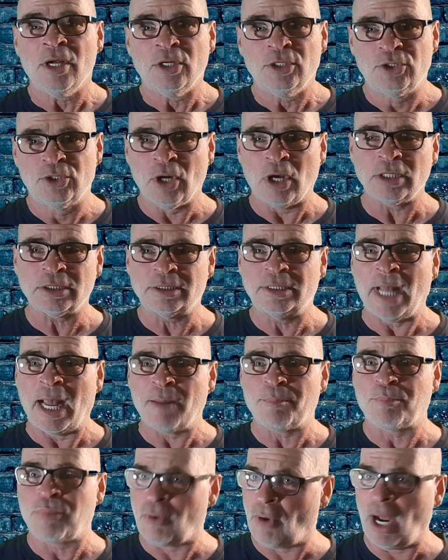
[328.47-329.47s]
just
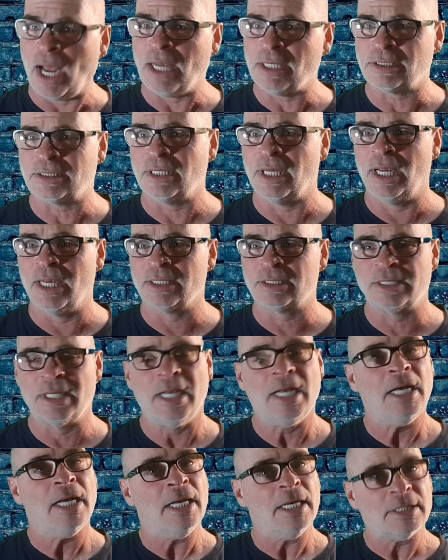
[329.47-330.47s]
that process
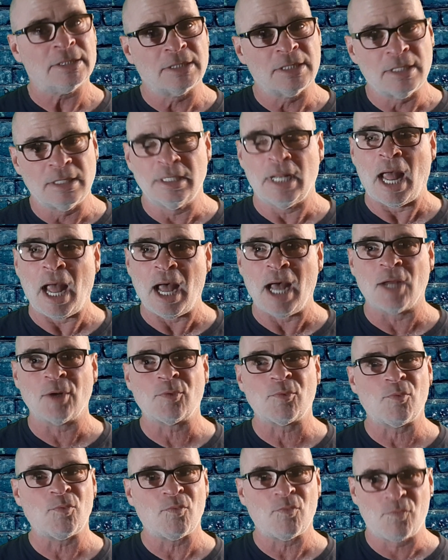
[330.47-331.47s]
is not
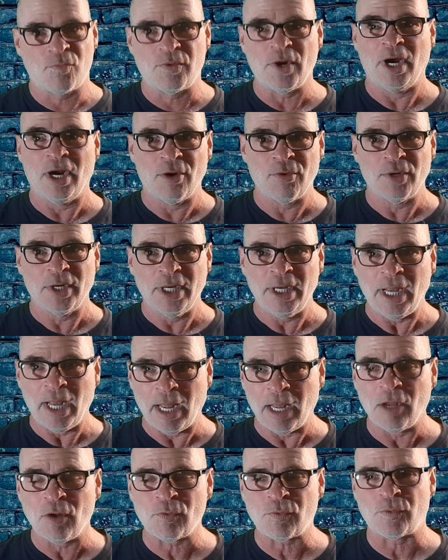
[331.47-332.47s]
very
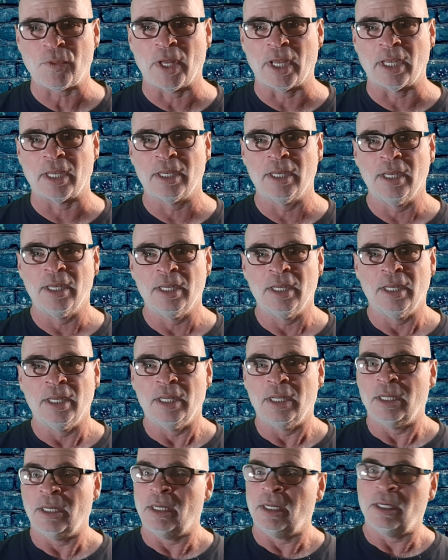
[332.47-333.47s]
healthy.
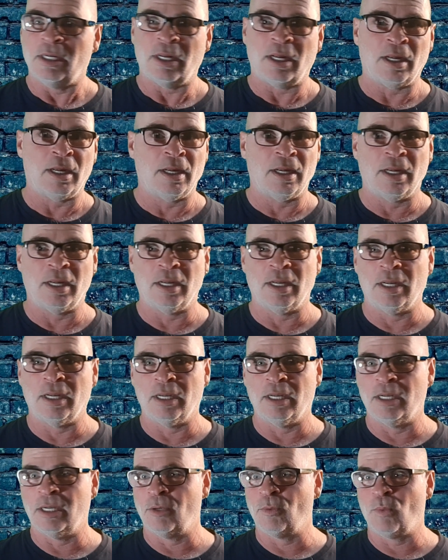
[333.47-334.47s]

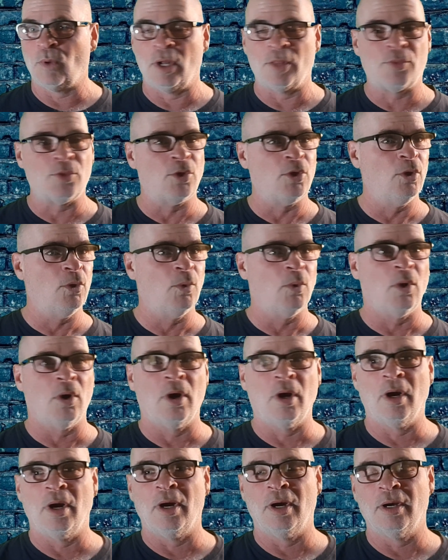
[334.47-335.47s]
Whether you
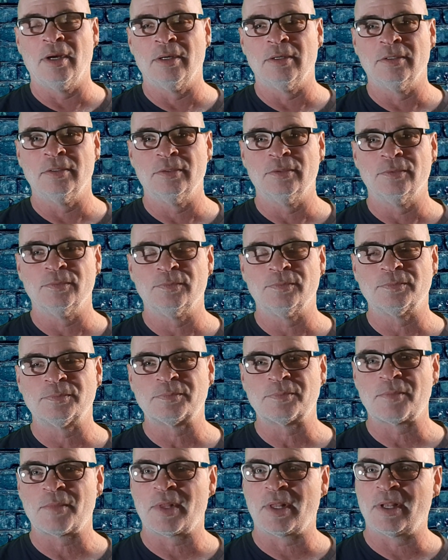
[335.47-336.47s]
are
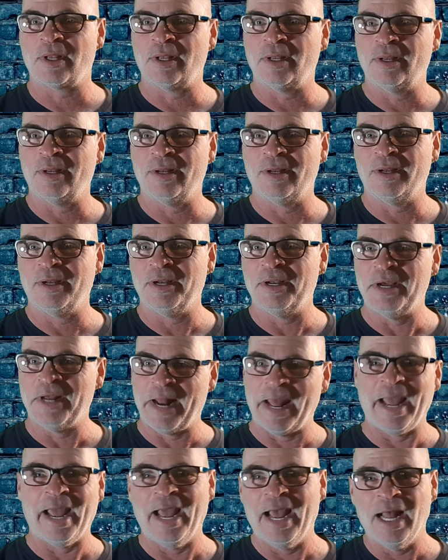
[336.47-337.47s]

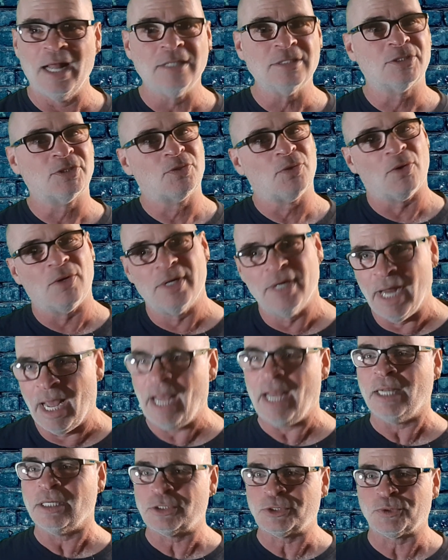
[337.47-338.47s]
enhanced or
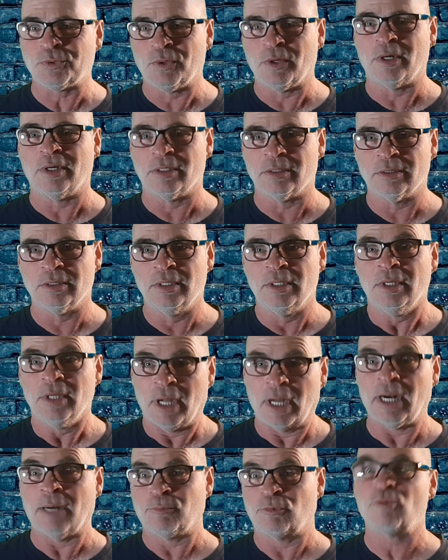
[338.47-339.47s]
natural,
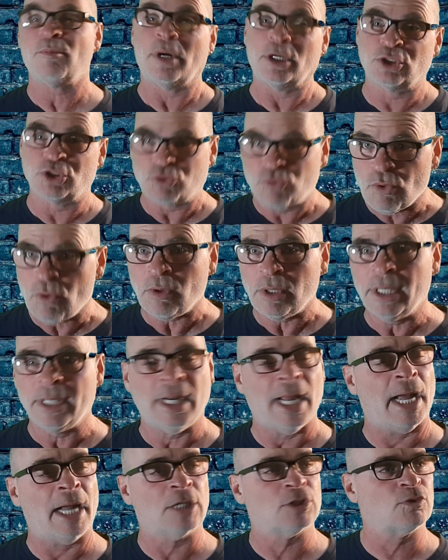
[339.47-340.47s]
and I'm talking about truly
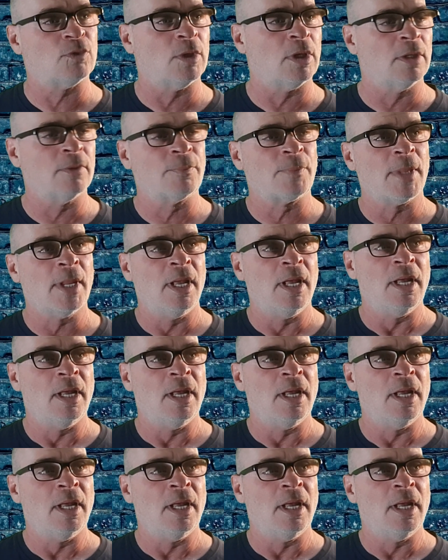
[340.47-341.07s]
natural,